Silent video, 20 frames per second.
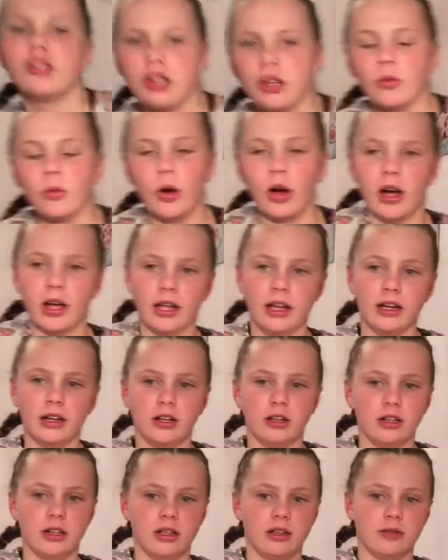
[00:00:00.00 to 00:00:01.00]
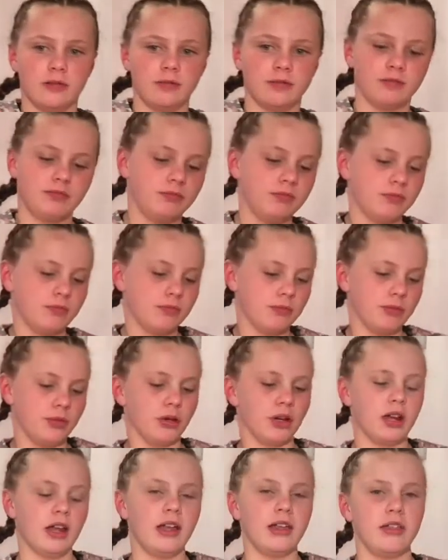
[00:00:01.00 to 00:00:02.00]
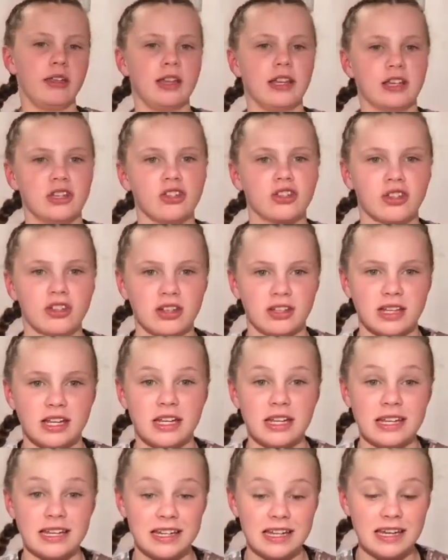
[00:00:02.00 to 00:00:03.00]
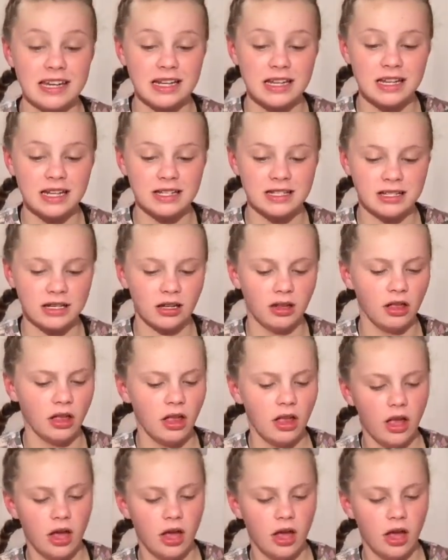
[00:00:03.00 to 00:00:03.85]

sure why, and but I think it's just because I need to knead it still